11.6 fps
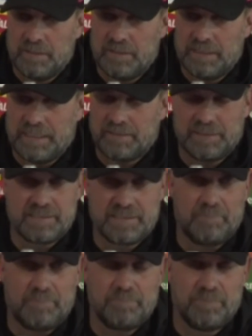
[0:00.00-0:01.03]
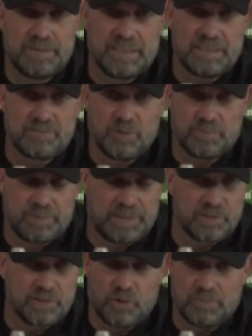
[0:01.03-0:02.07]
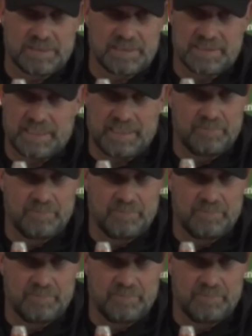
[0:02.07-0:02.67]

letting things happen, and that for the players always the same.